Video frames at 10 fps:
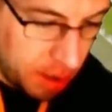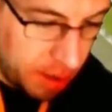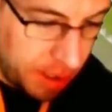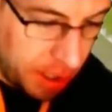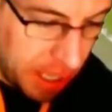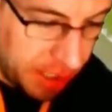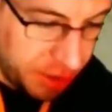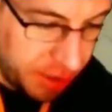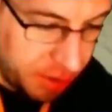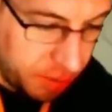They're
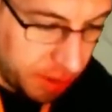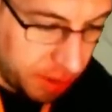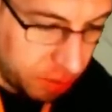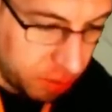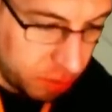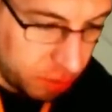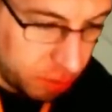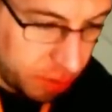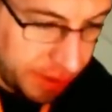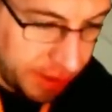actually doing
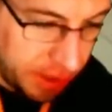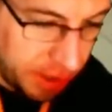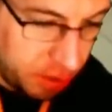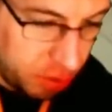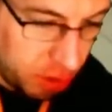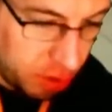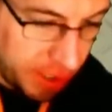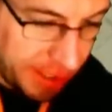really good right